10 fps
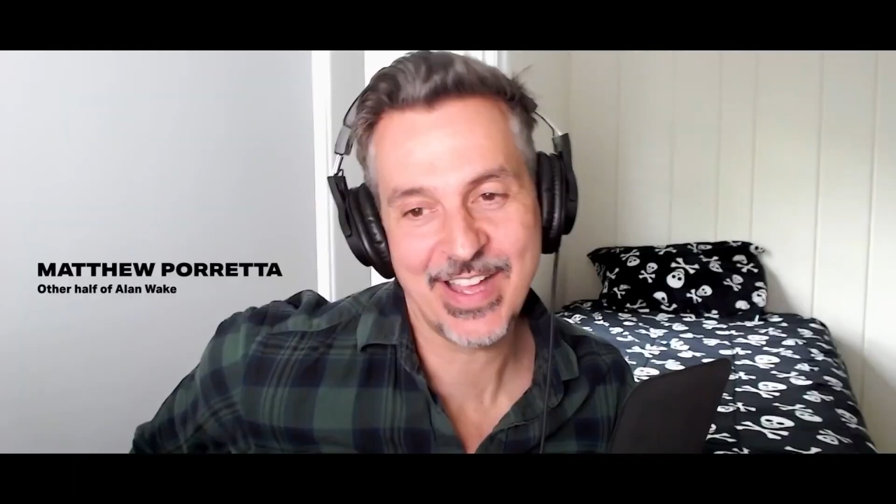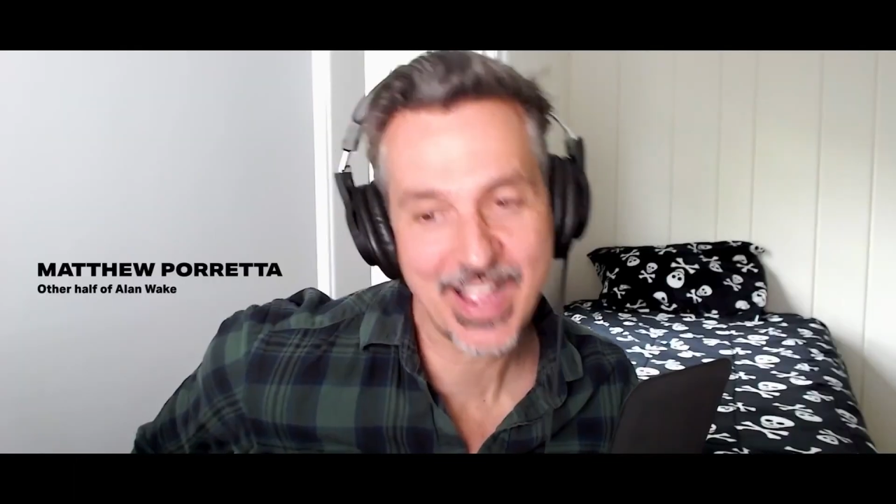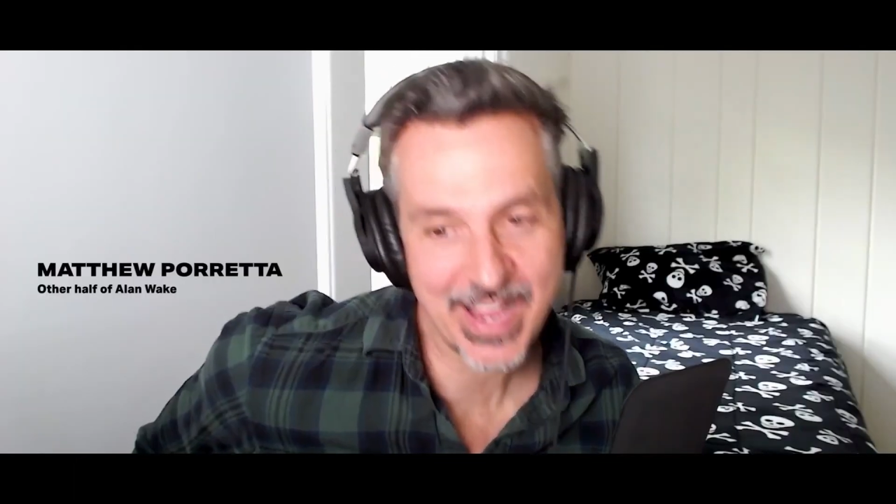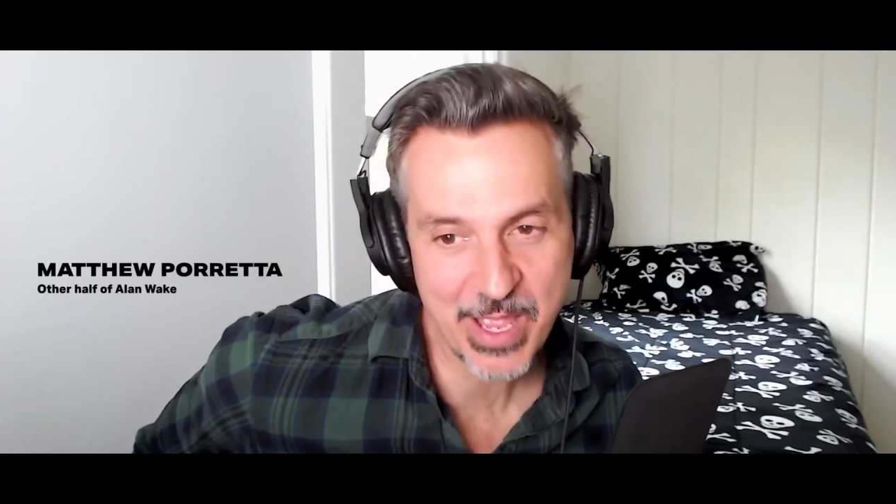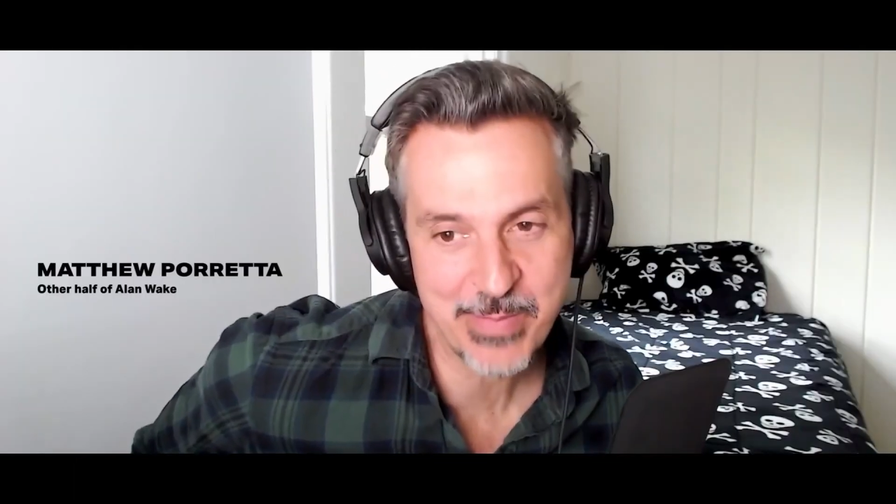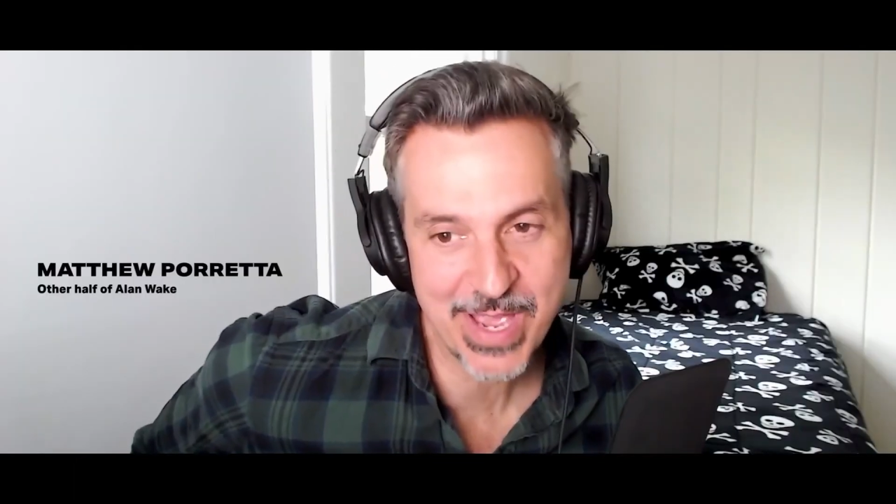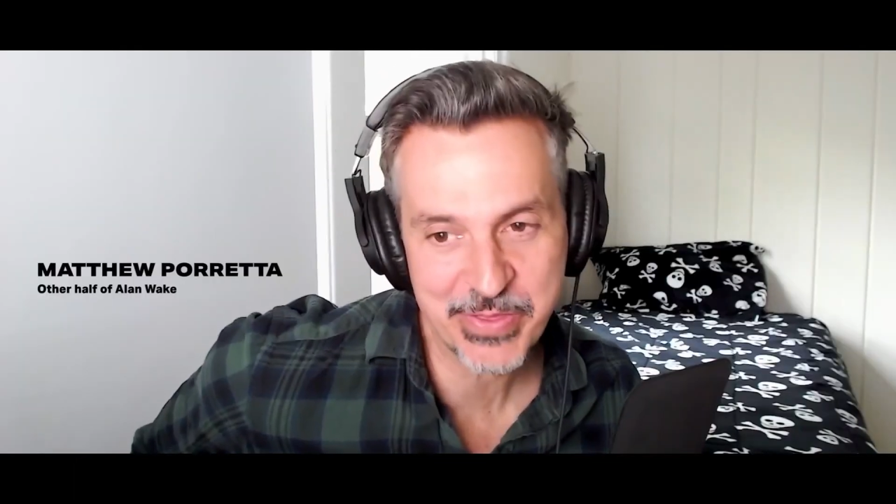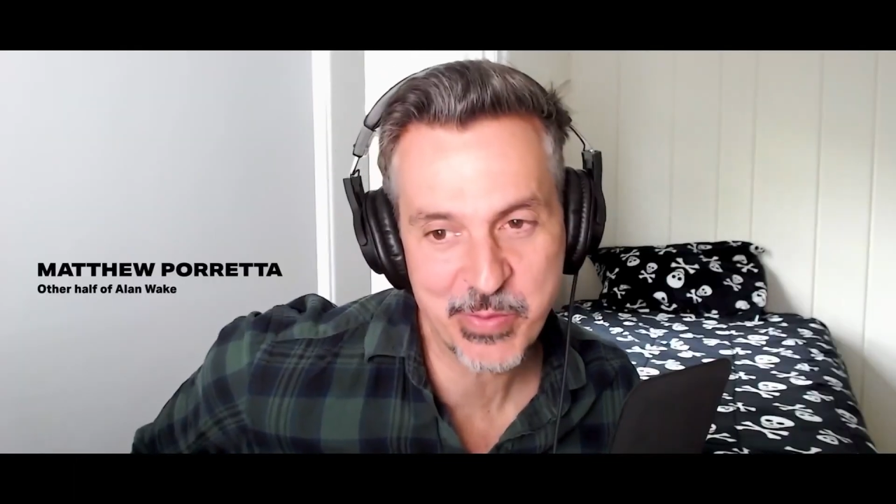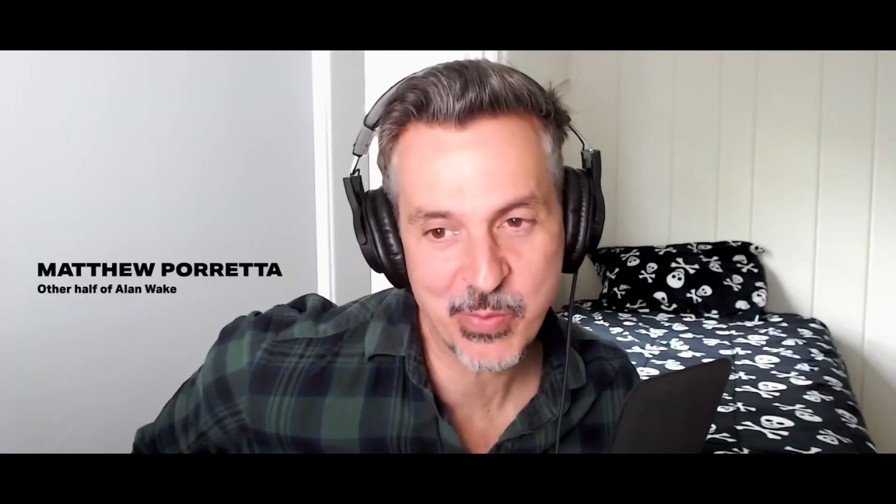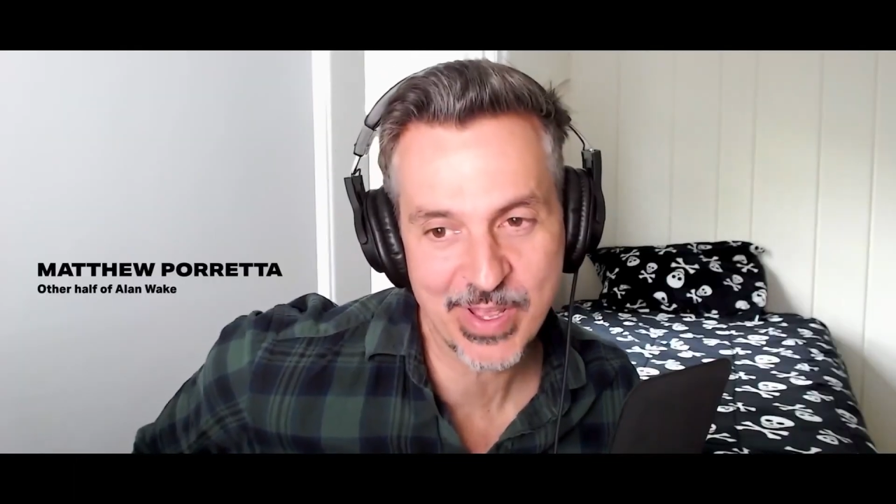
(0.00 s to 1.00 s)
Hi, I'm
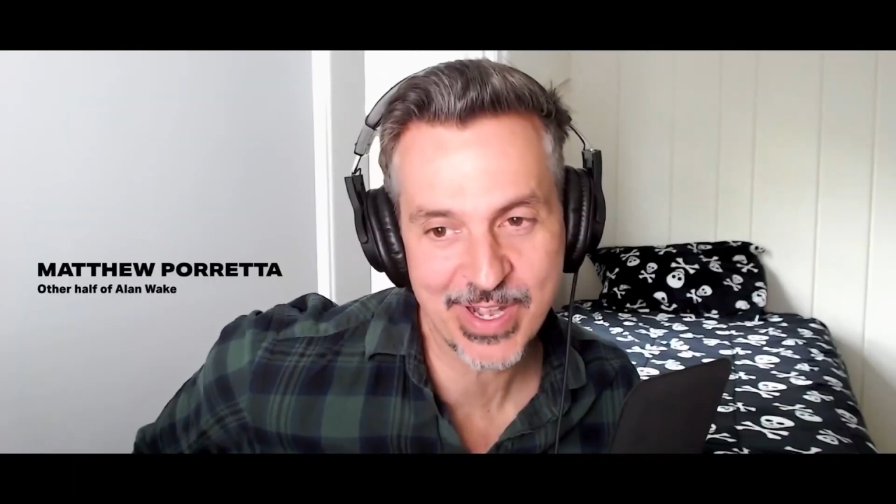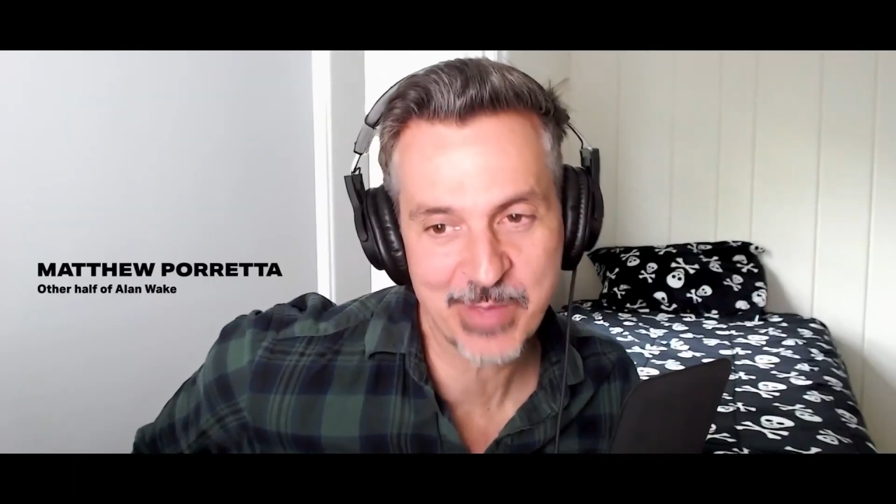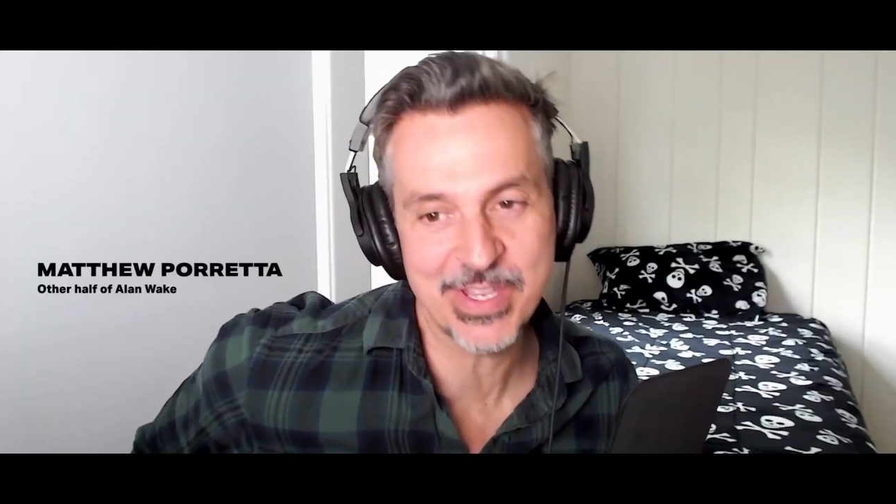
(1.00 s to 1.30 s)
Matthew Porretta.